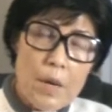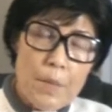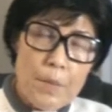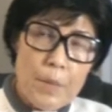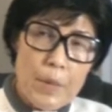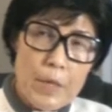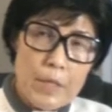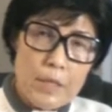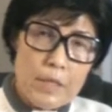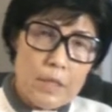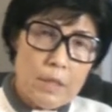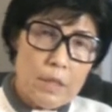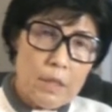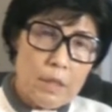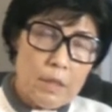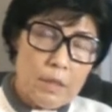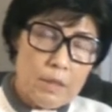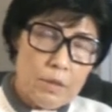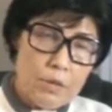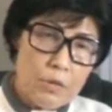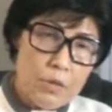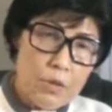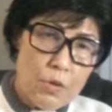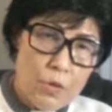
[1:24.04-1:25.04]
But
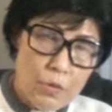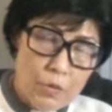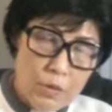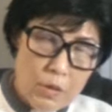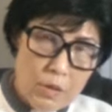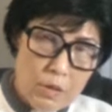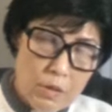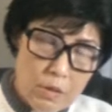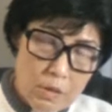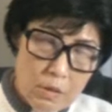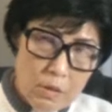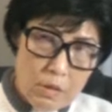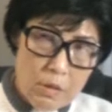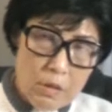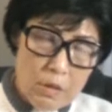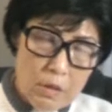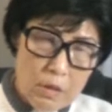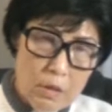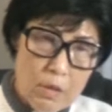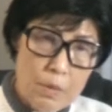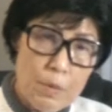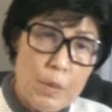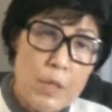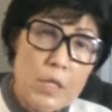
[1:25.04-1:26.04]
still, this is
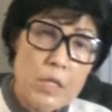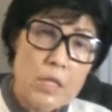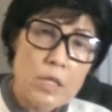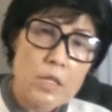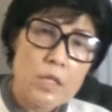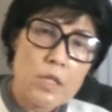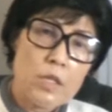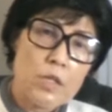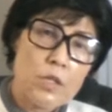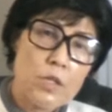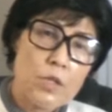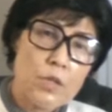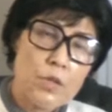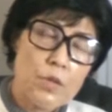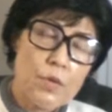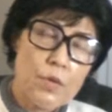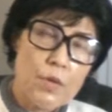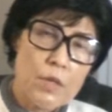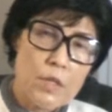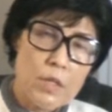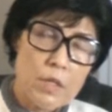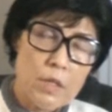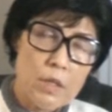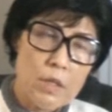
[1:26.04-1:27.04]
the emergency
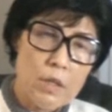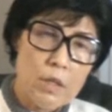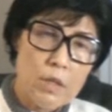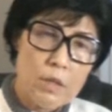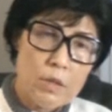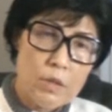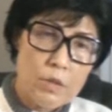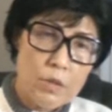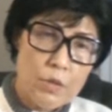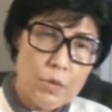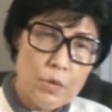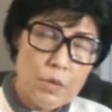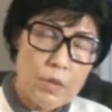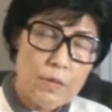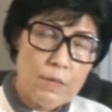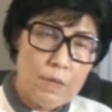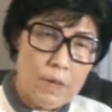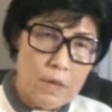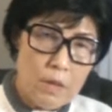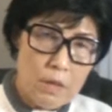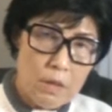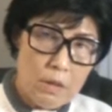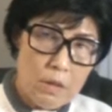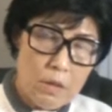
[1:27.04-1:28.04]
situation associated
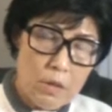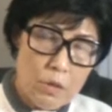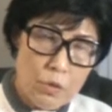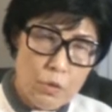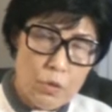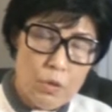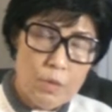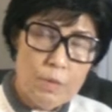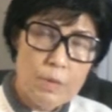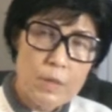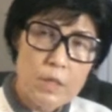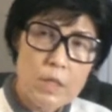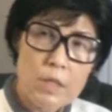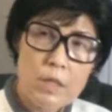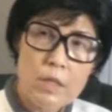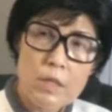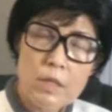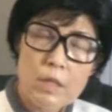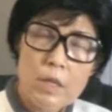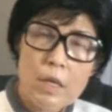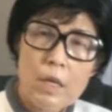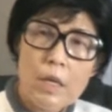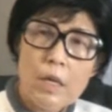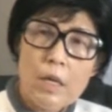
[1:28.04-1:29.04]
with the
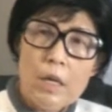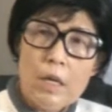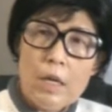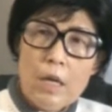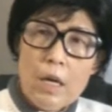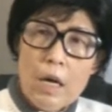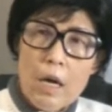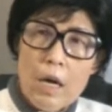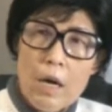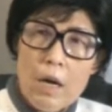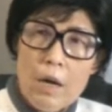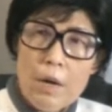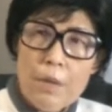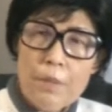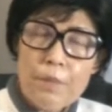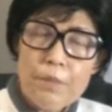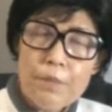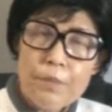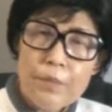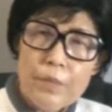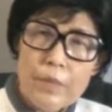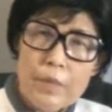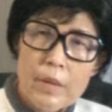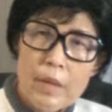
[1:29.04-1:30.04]
extremities.
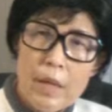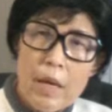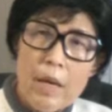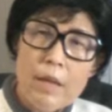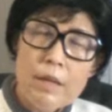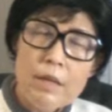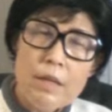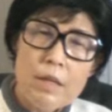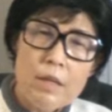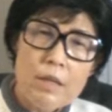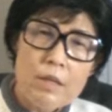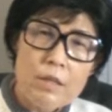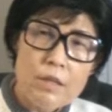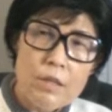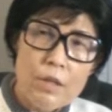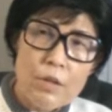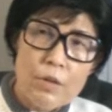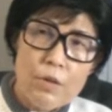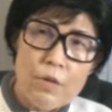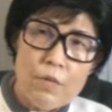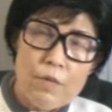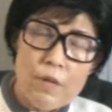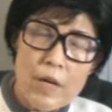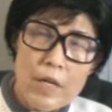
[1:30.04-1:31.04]
Any
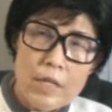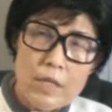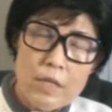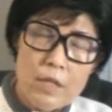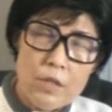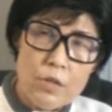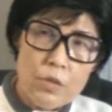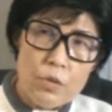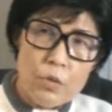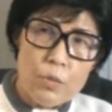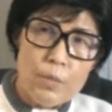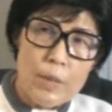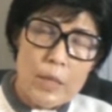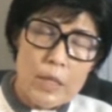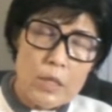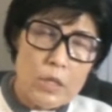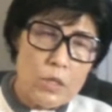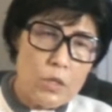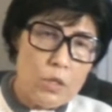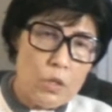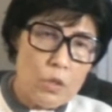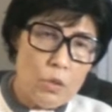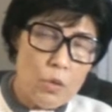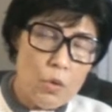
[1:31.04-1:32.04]
synovitis you
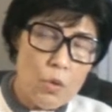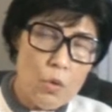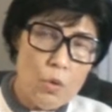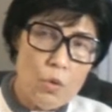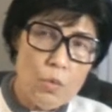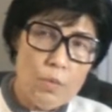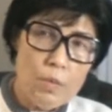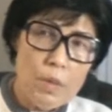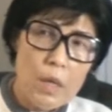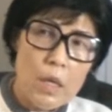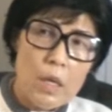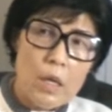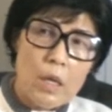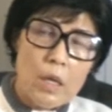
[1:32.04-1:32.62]
manage at home?